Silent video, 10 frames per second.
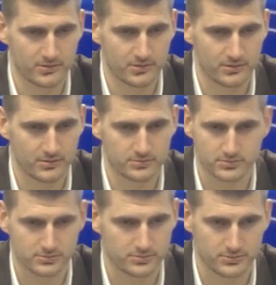so
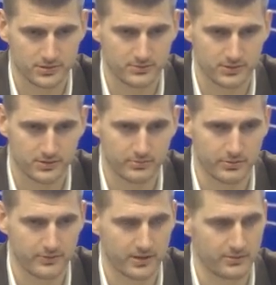we hopefully
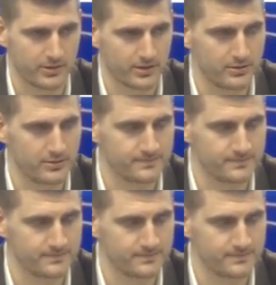we're gonna play good.